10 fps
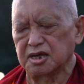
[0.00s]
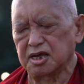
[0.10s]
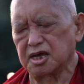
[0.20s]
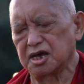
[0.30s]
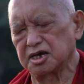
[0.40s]

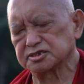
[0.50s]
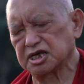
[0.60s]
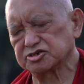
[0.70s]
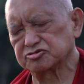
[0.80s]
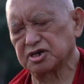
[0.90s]
Uh,
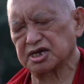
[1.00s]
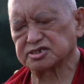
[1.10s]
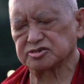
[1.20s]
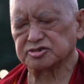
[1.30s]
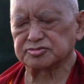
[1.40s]
there are two
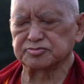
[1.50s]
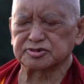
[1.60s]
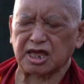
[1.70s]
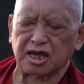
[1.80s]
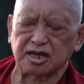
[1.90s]
actions of
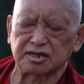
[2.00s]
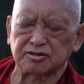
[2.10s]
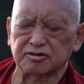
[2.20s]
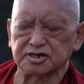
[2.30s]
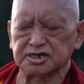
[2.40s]
Buddha.
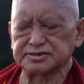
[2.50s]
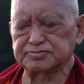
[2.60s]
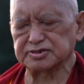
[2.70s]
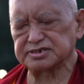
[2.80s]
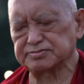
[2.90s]
One is
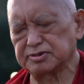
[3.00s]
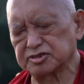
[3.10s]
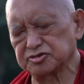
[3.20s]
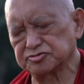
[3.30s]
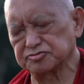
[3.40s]
Buddha's,
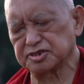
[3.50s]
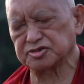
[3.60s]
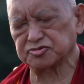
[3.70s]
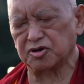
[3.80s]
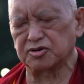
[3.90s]

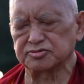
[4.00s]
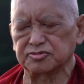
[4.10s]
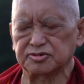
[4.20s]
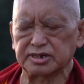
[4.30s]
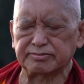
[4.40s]
Buddha's own
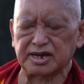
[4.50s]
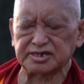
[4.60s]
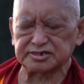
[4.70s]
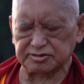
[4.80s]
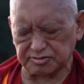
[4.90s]
holy
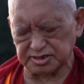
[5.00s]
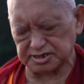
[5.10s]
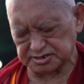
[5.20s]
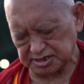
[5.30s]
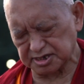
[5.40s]
mind, and
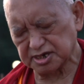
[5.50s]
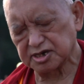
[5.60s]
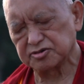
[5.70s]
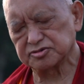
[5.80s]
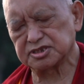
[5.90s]
one is uh,
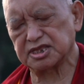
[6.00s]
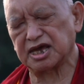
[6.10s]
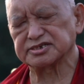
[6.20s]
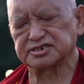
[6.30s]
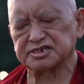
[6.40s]
within
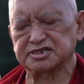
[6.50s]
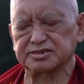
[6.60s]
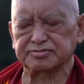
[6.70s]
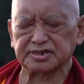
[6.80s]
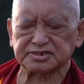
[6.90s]
us
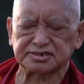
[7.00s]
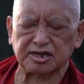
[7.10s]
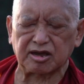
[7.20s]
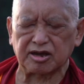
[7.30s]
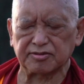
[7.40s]
sentient beings,
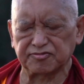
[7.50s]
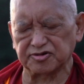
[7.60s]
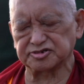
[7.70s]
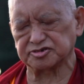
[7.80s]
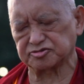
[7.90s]
uh,
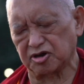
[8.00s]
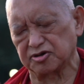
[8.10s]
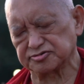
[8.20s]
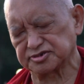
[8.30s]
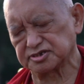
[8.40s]
virtue thought,